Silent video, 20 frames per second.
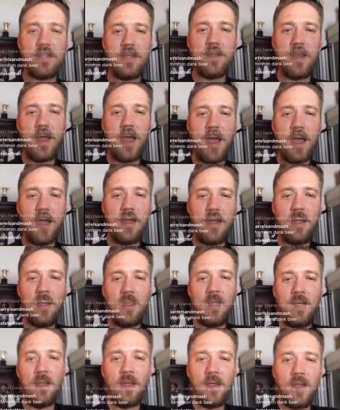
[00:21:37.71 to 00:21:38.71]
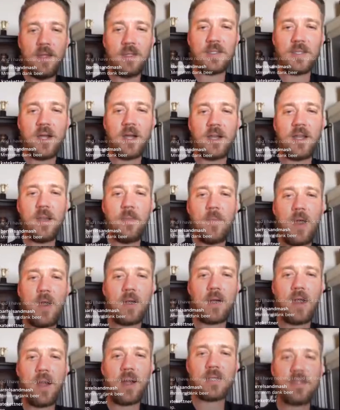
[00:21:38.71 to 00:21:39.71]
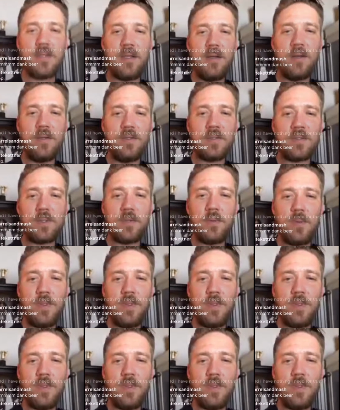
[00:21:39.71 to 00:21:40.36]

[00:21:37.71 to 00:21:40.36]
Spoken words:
to that and talking about cocktails.